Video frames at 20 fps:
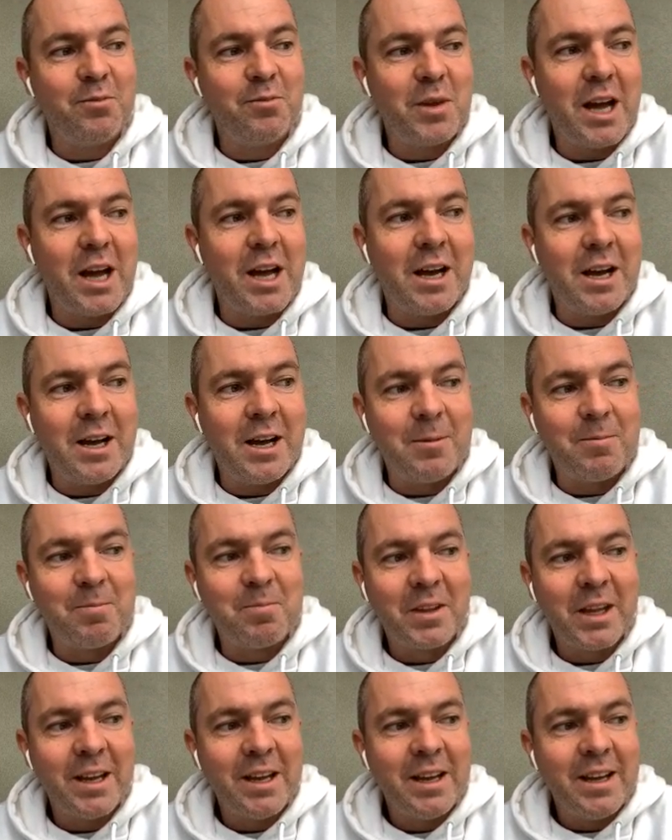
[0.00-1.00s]

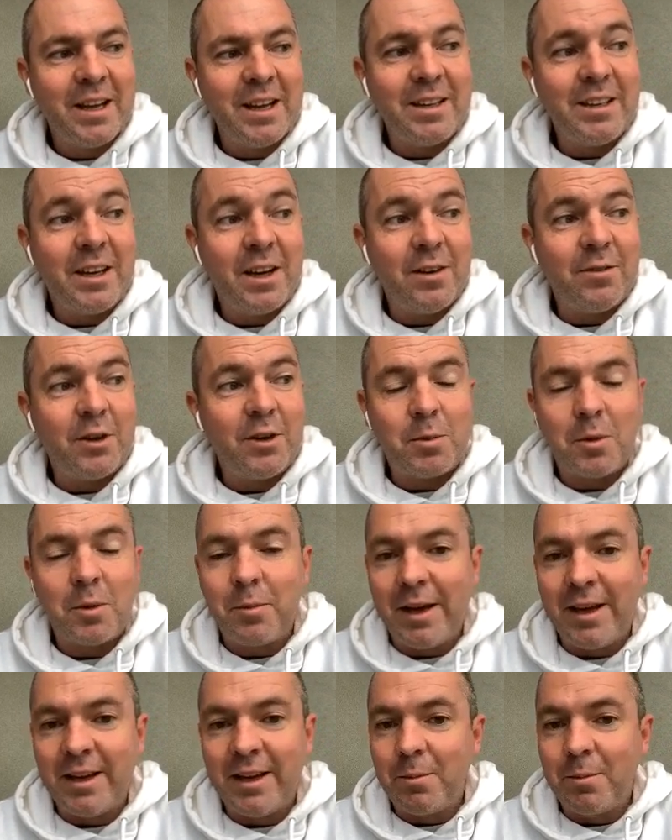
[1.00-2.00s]
if you're
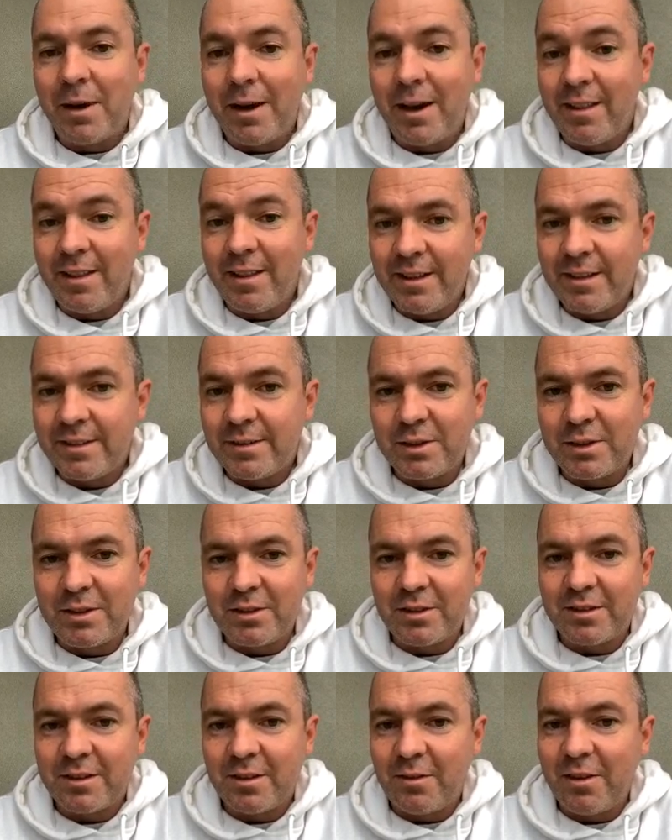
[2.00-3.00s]
prepared to pay this, which
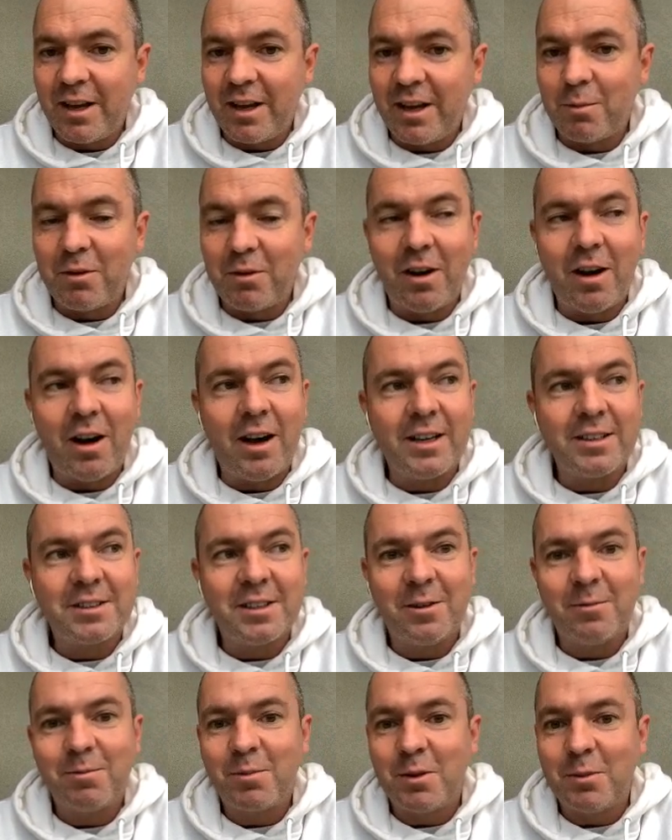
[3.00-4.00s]
is a fair price,
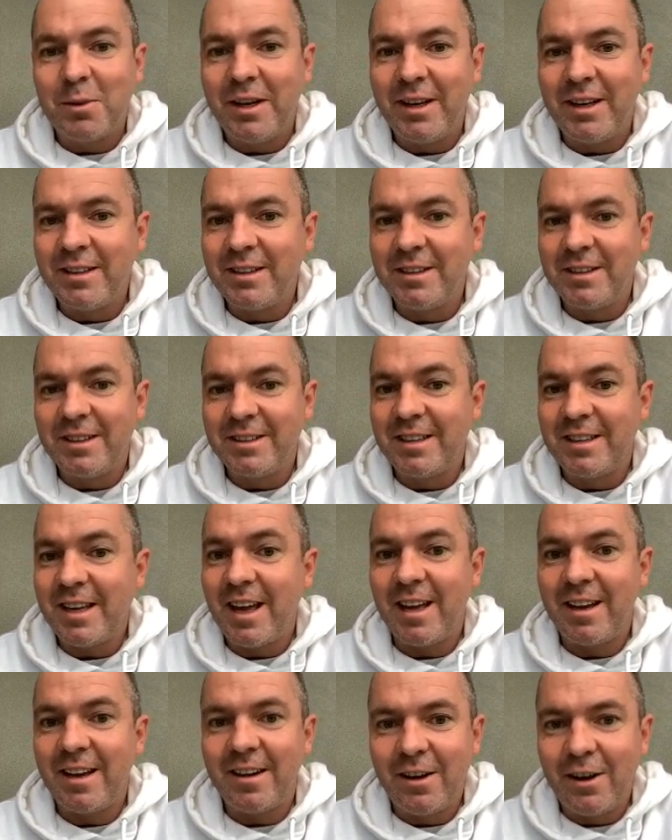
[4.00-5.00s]
I'm prepared to just
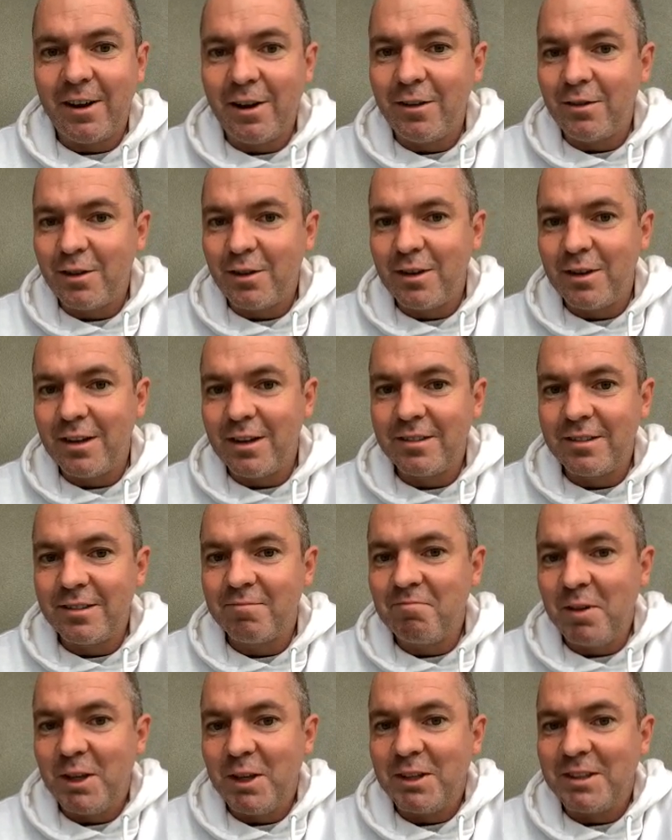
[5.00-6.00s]
hand it over. And
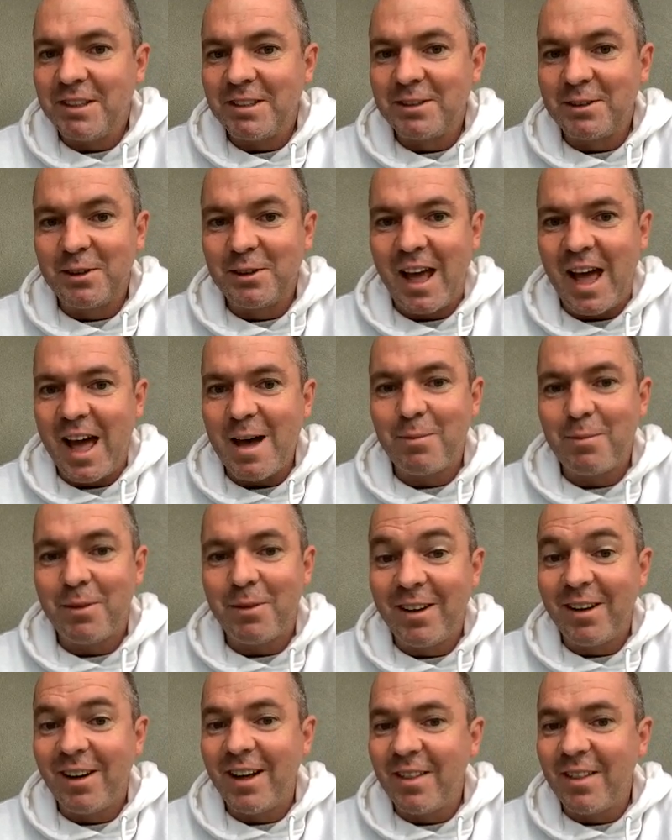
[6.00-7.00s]
it just sort of happened
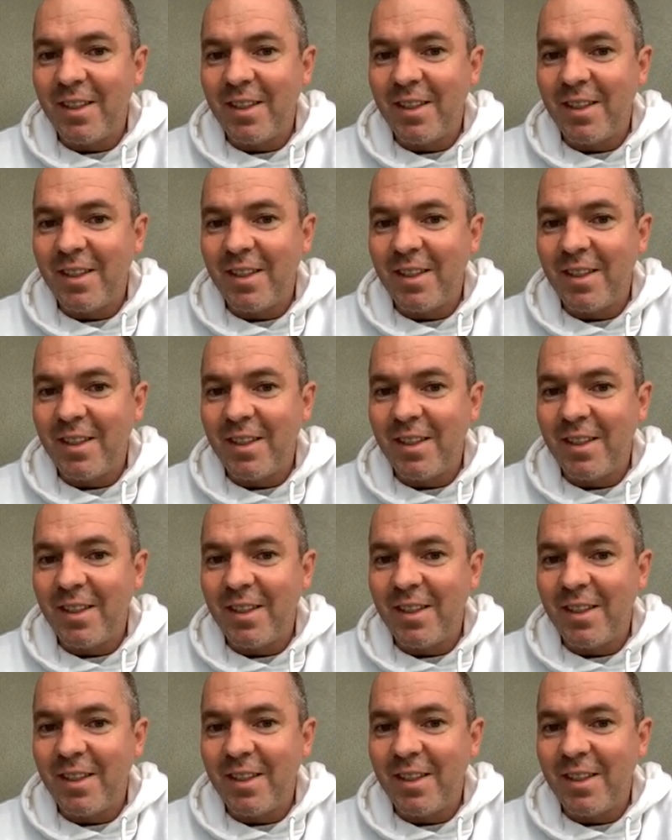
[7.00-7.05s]
like